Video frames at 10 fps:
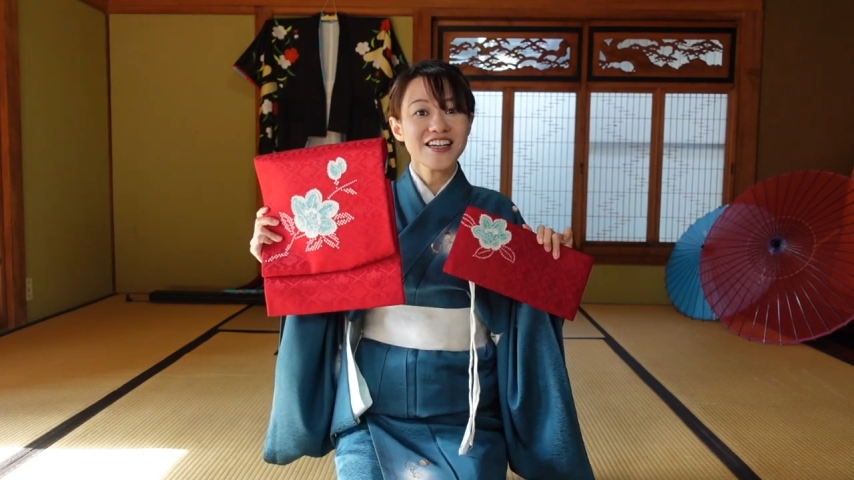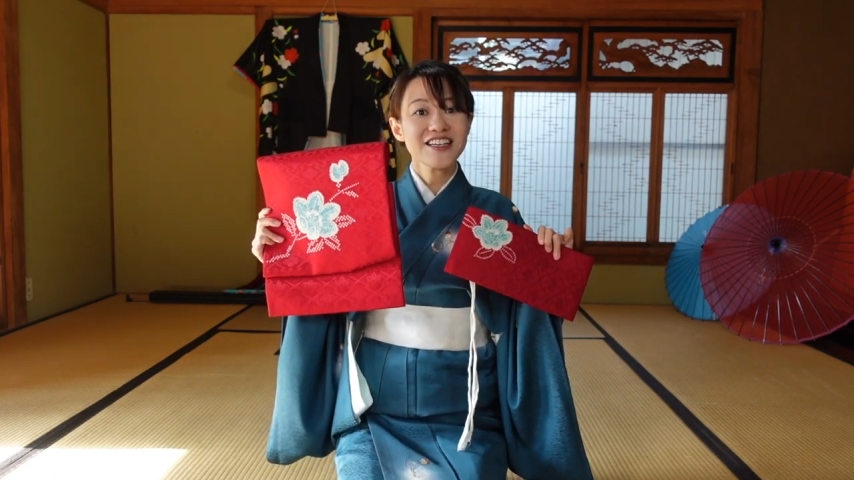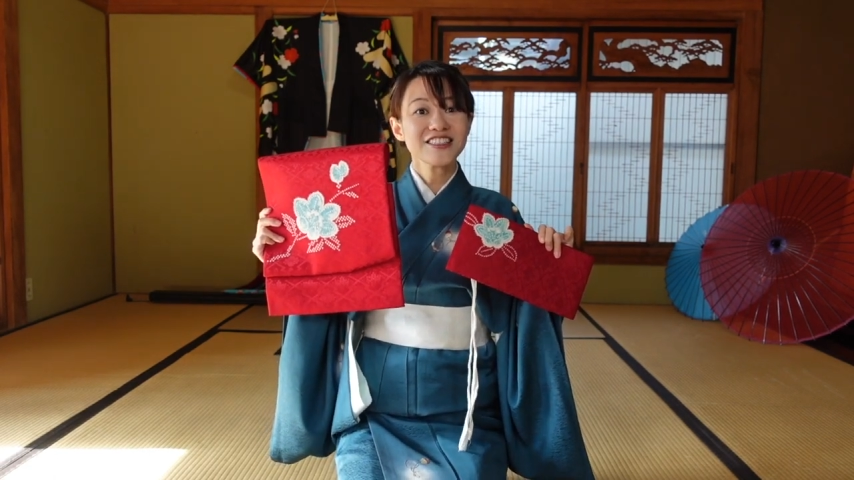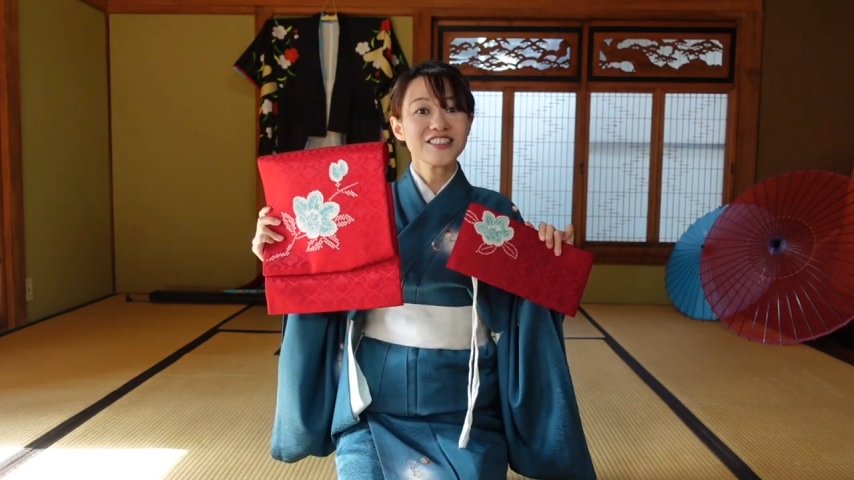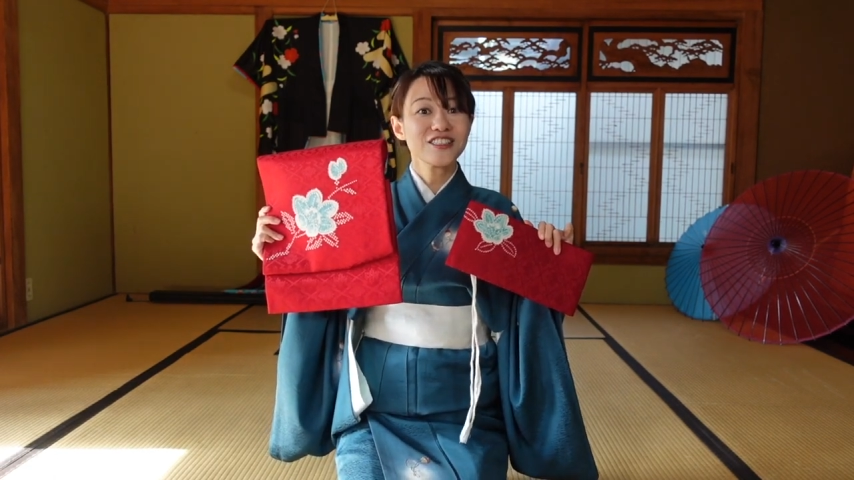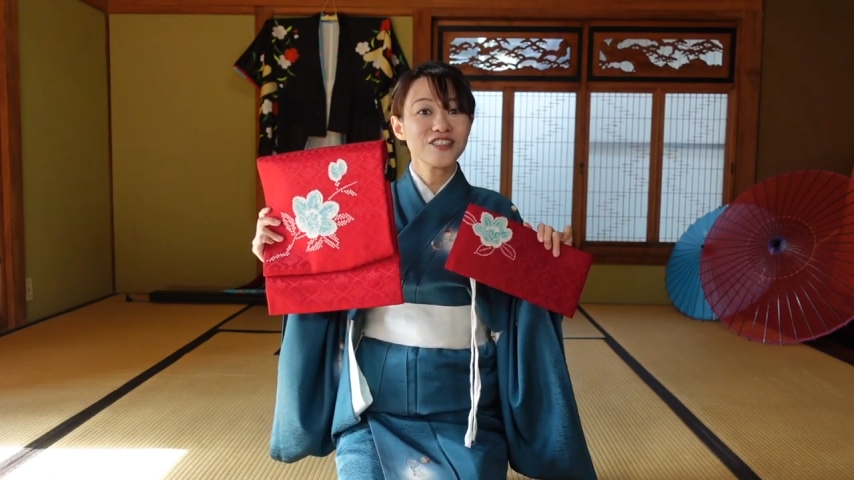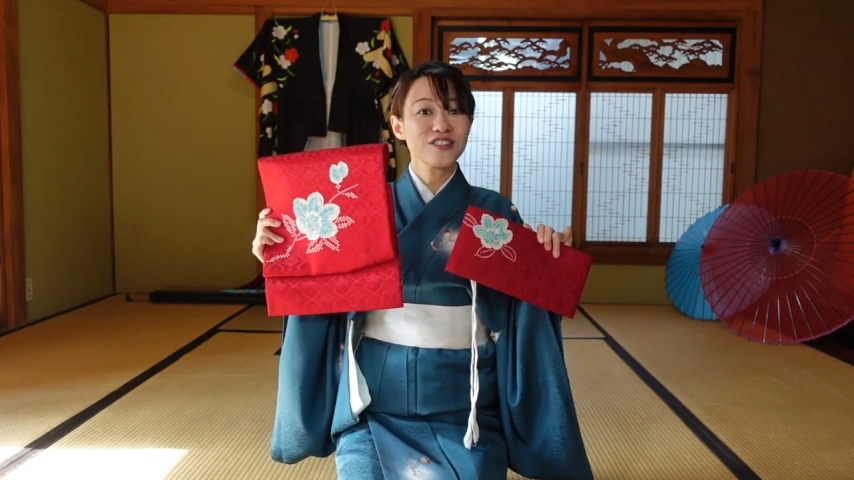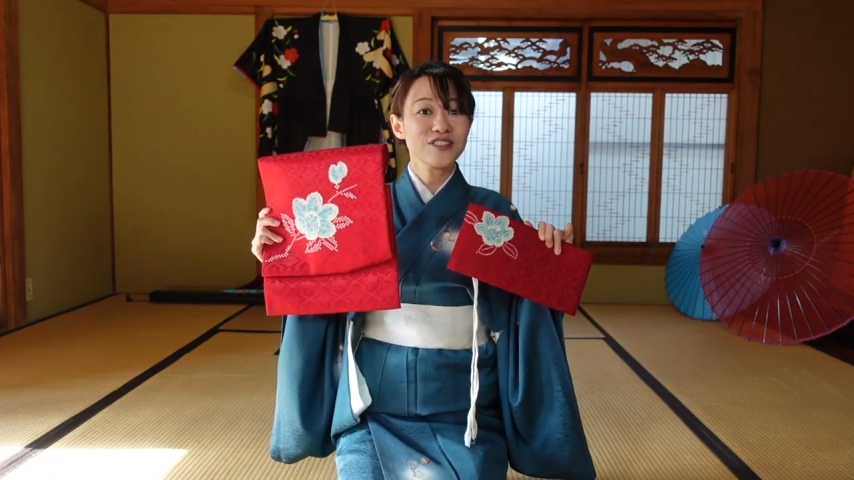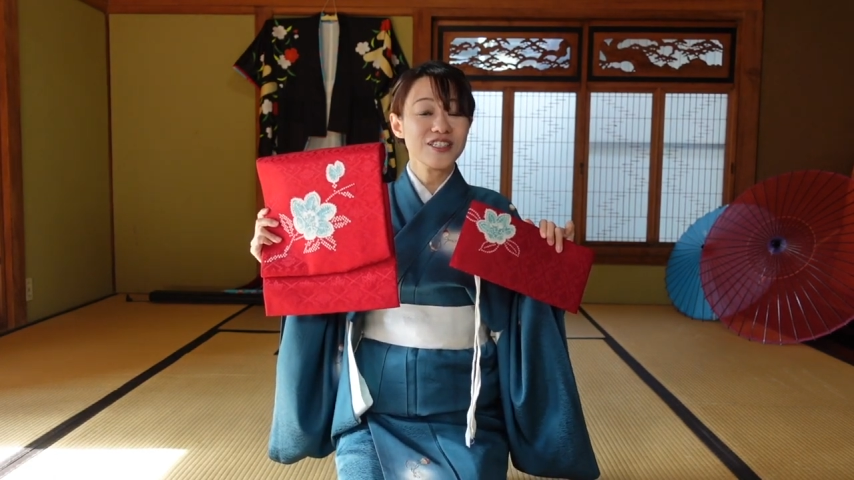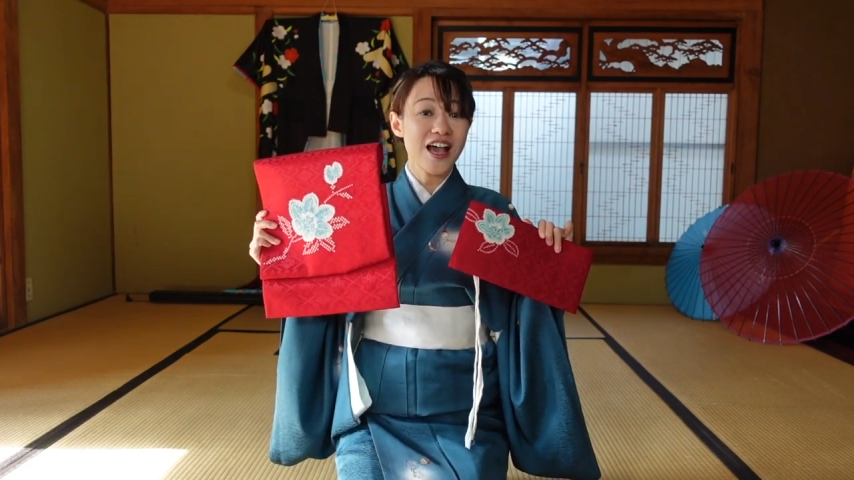let's
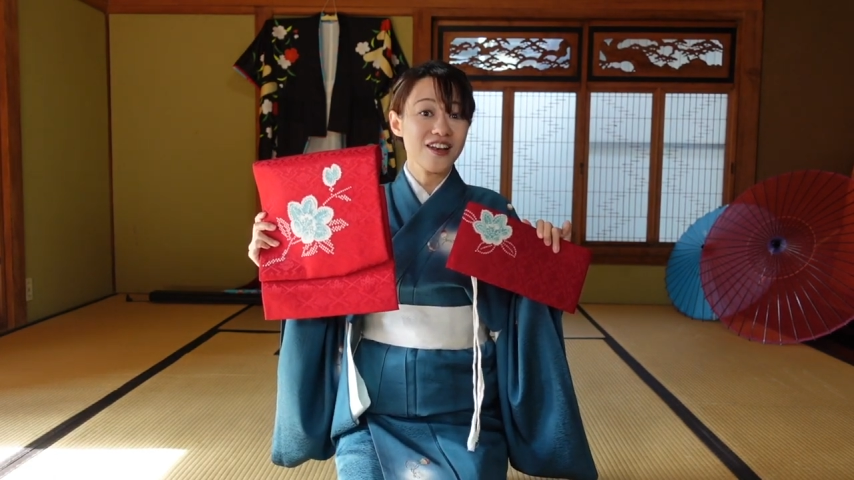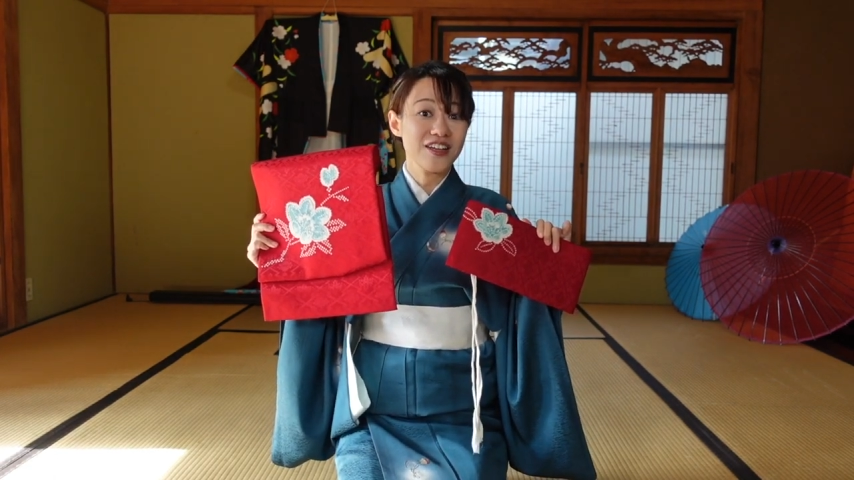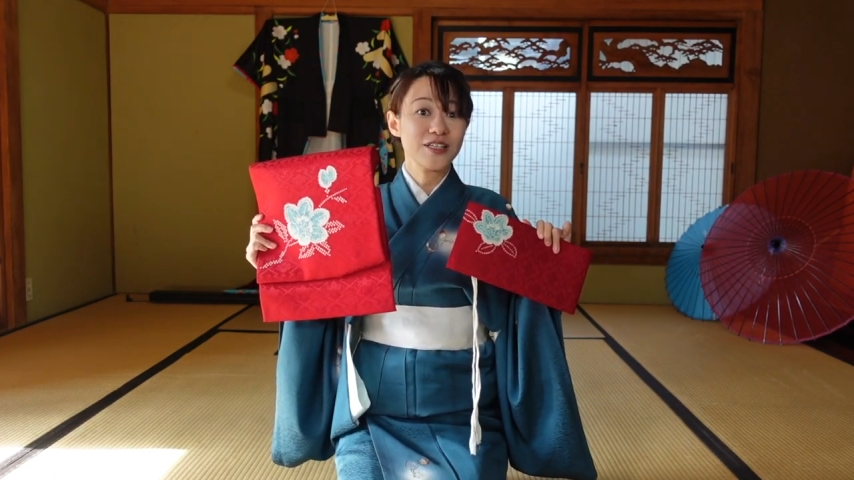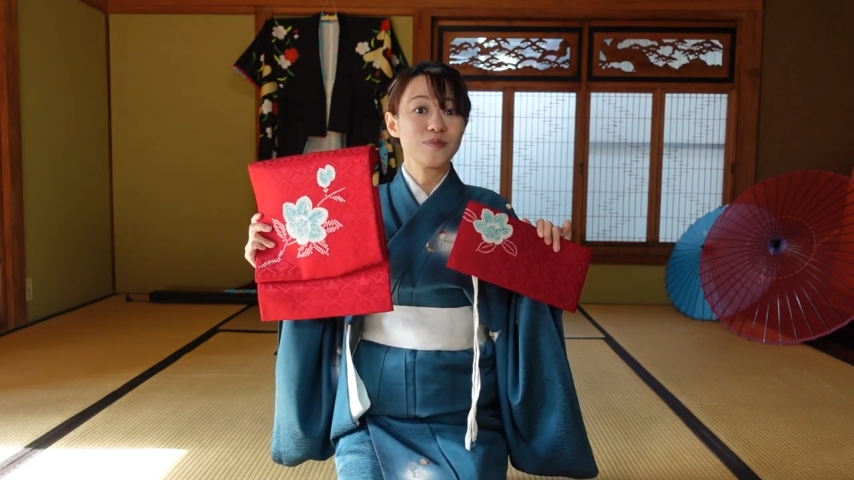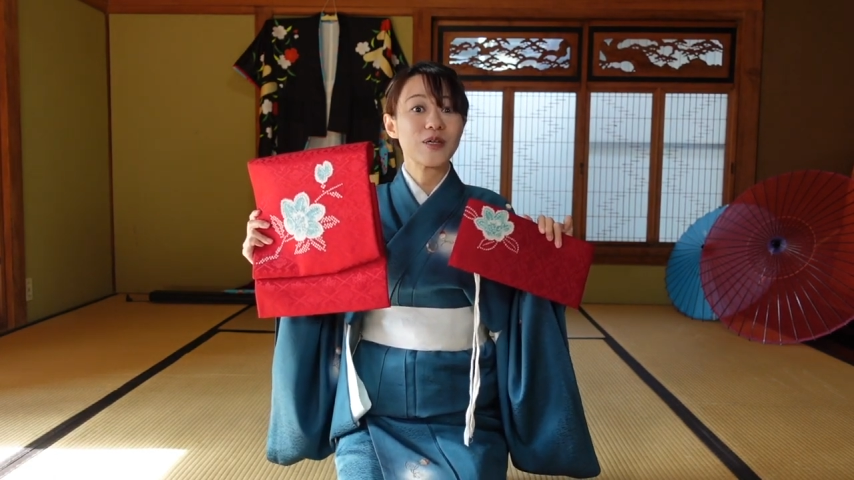do a little